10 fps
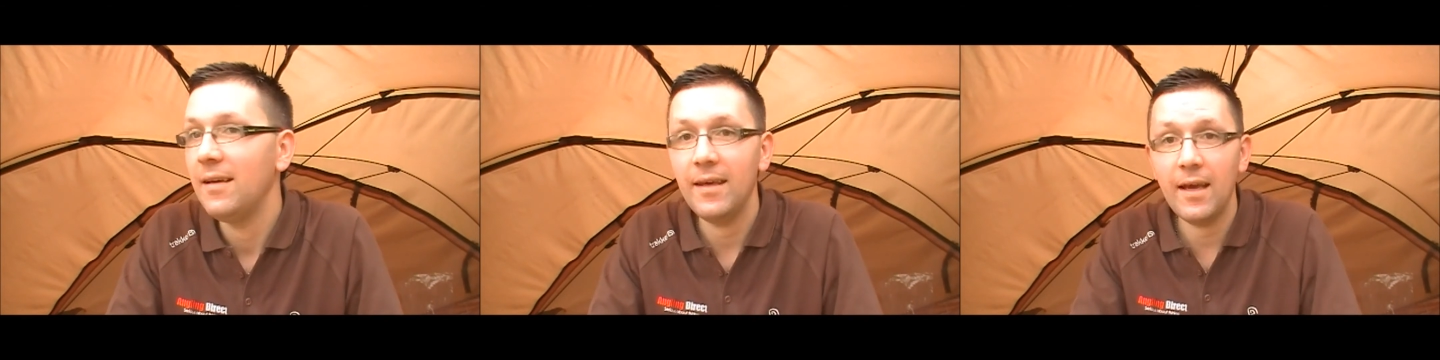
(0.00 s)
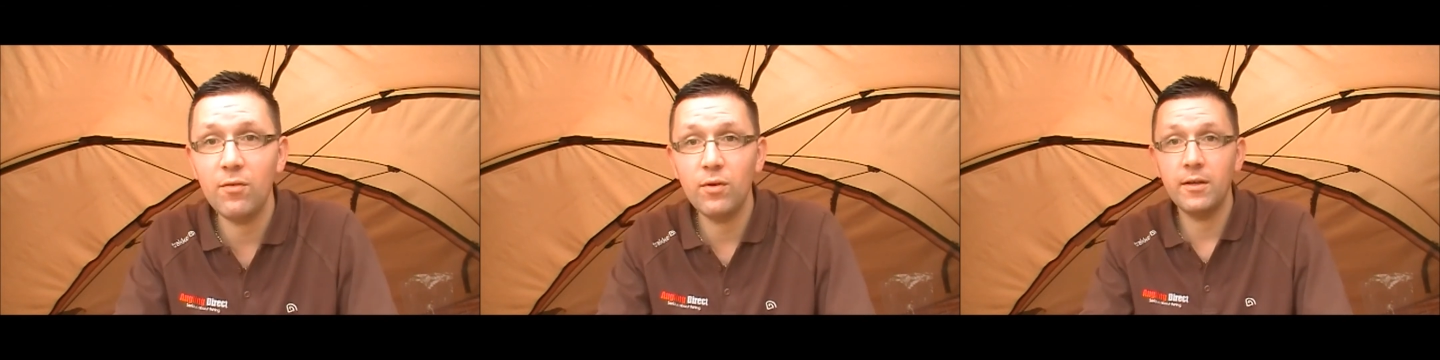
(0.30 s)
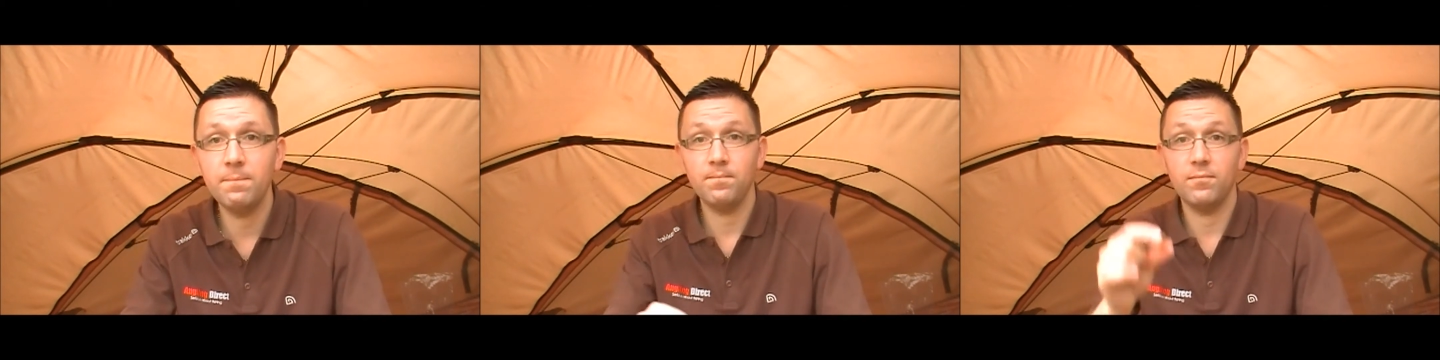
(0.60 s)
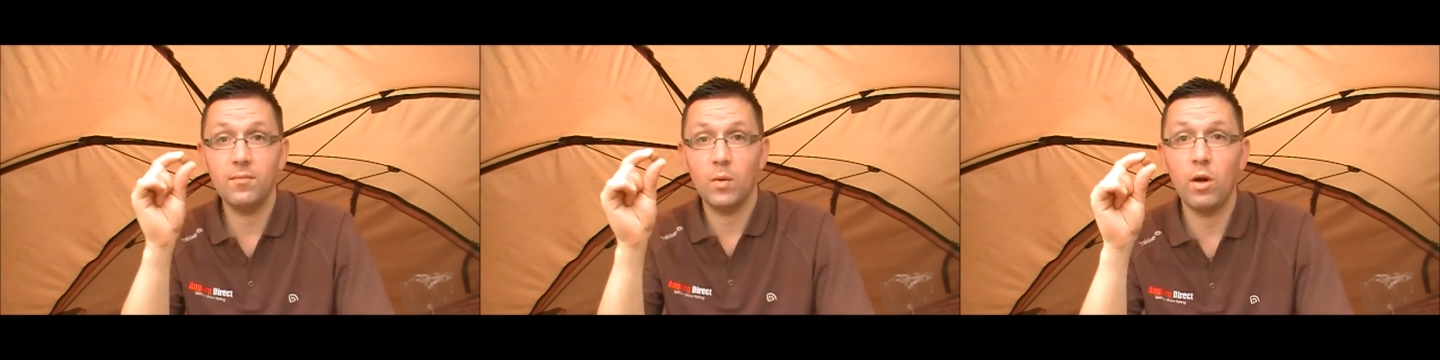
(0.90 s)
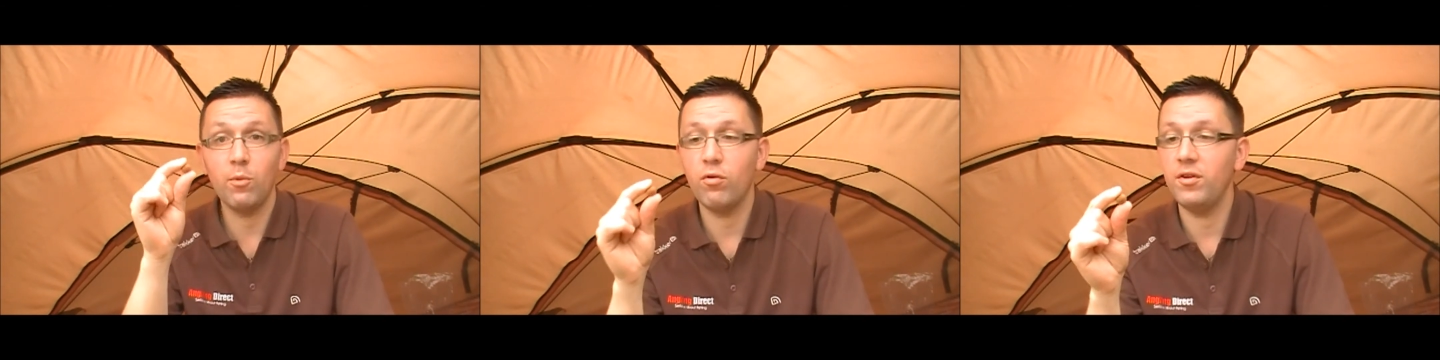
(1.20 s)
Yeah, the one
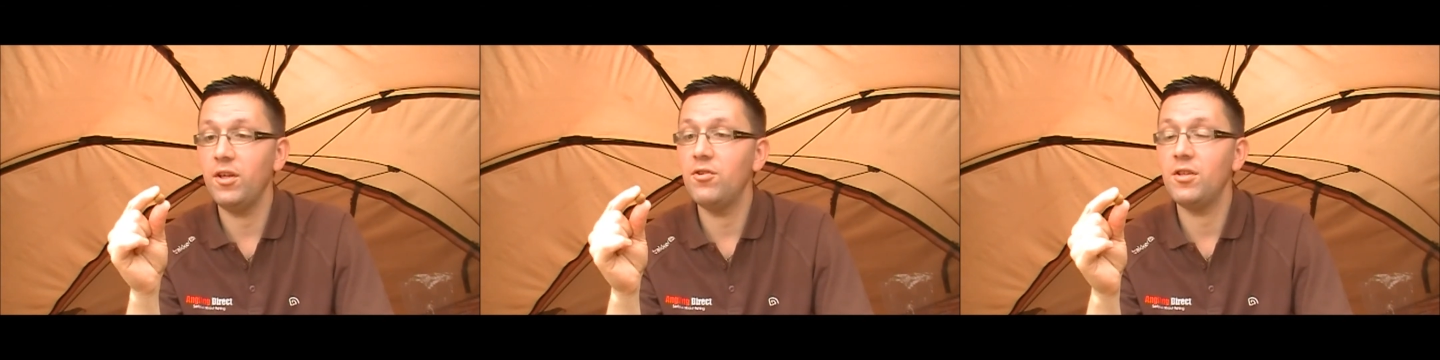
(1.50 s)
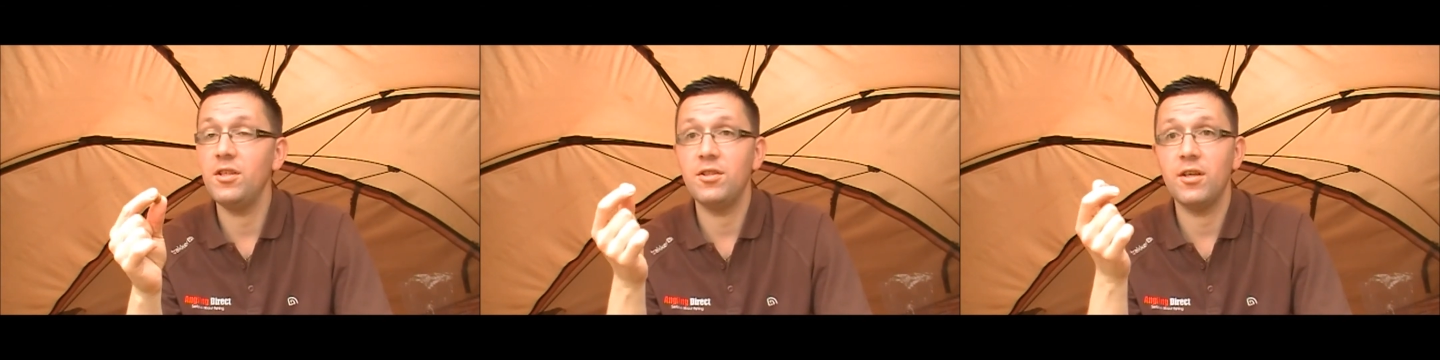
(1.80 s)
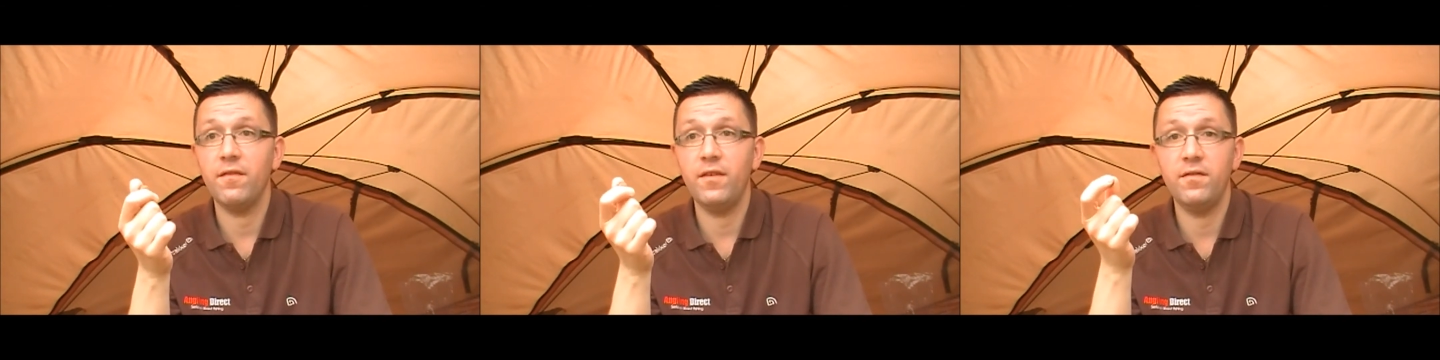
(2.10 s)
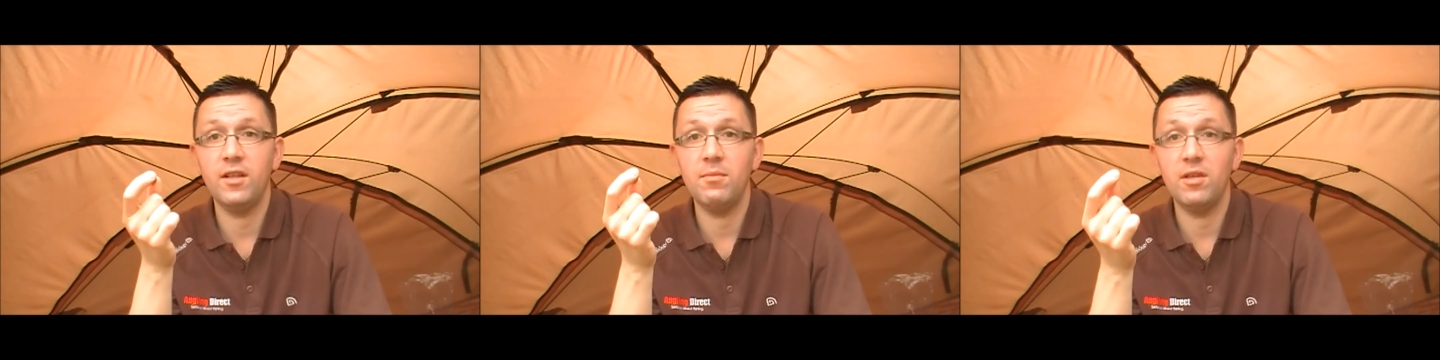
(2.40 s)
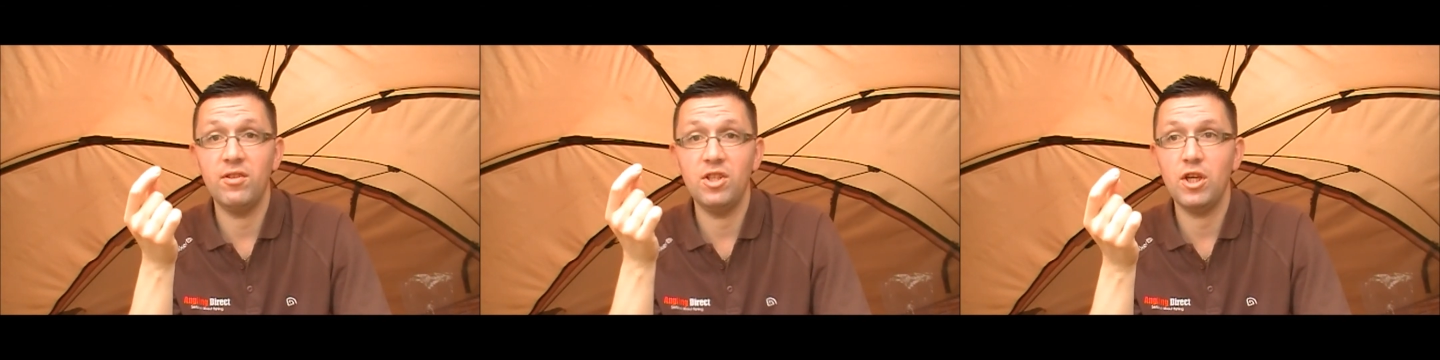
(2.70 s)
I'm currently using is 15 mil
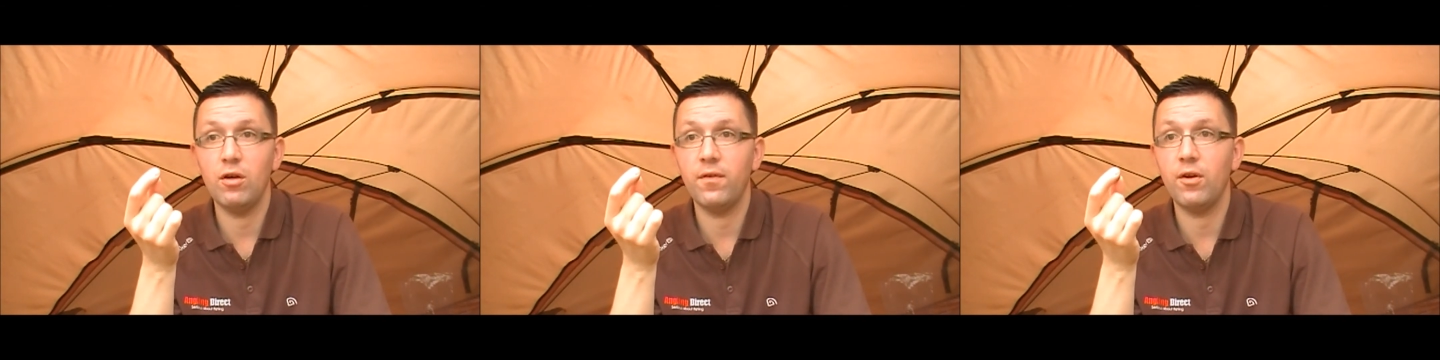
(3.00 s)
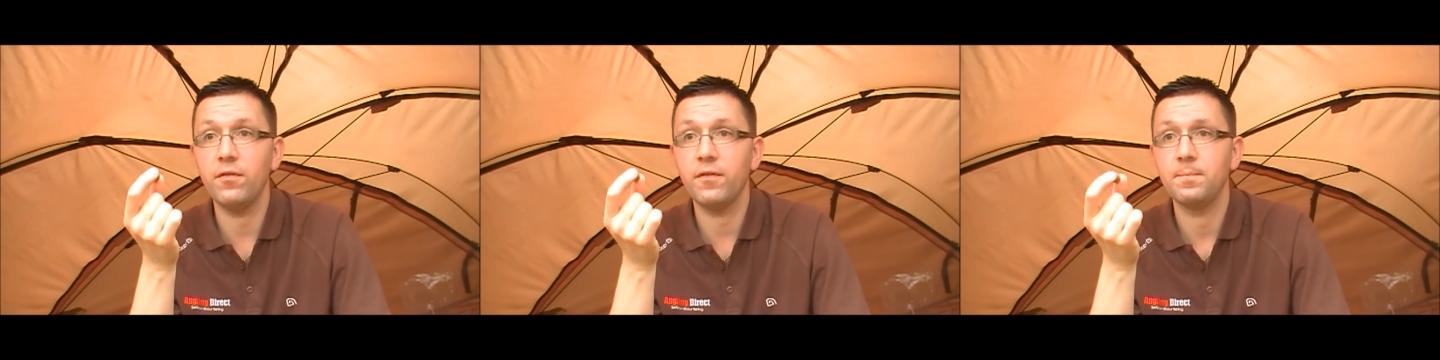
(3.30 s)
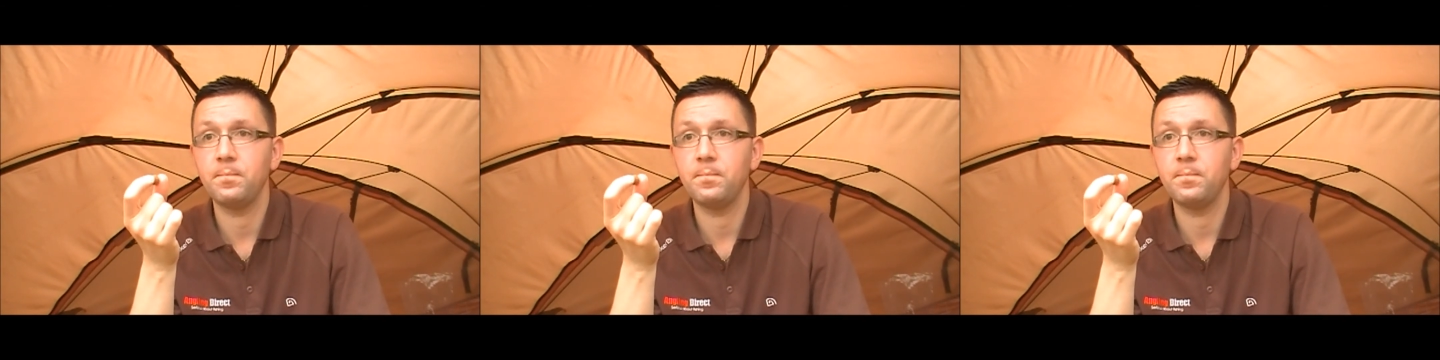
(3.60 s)
in the shelf life,